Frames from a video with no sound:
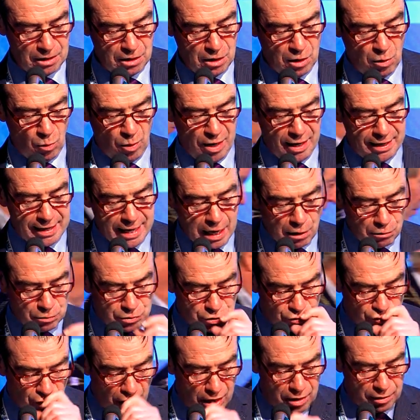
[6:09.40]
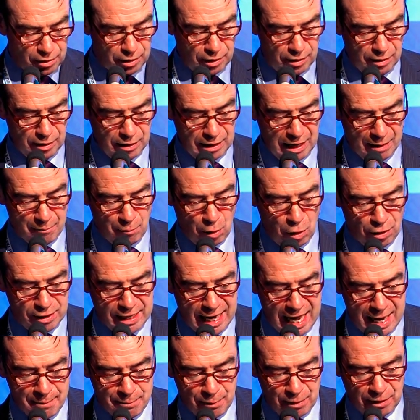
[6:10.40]
We are now stronger and more
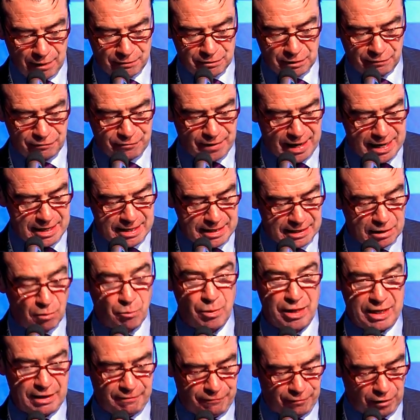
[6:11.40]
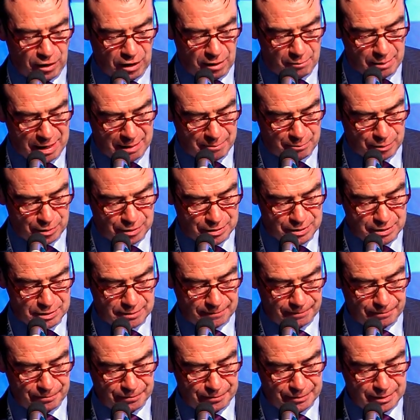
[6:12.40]
capable of defending and winning for our members.
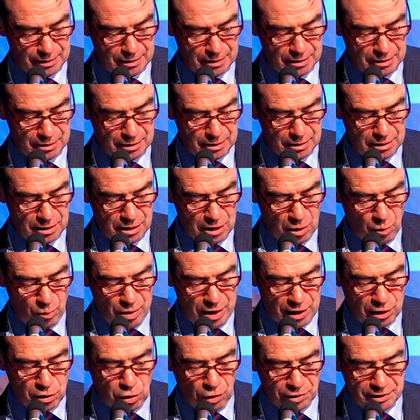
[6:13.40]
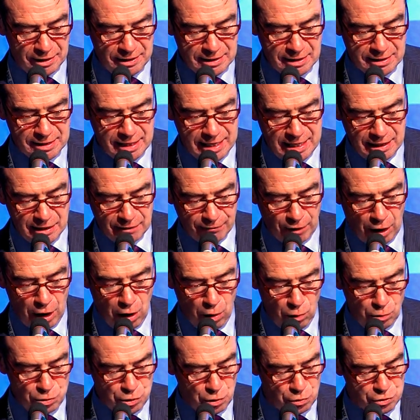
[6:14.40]
We are cutting the teeth of a
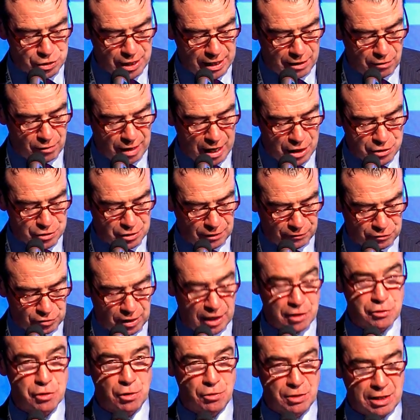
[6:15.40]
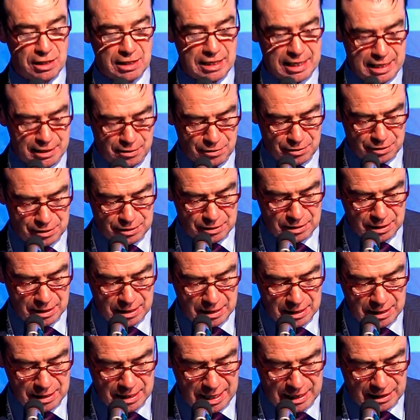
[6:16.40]
whole new generation of trade union leaders
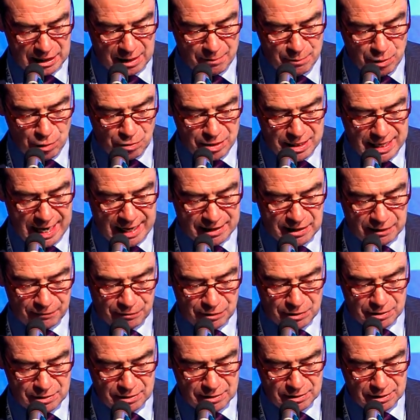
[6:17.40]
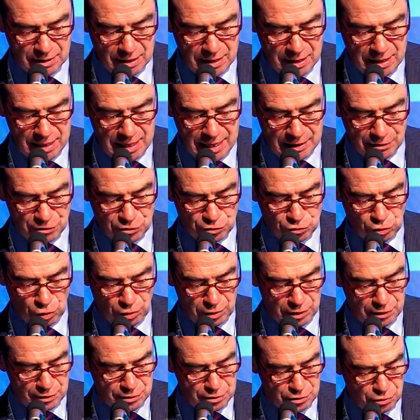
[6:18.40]
and community activists in
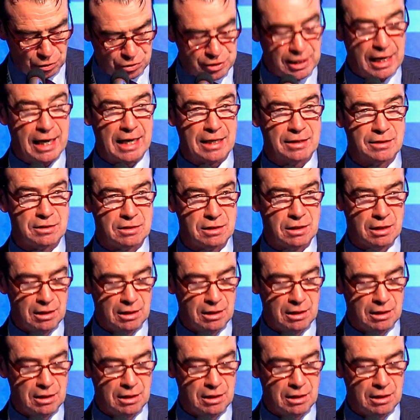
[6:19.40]
struggles such as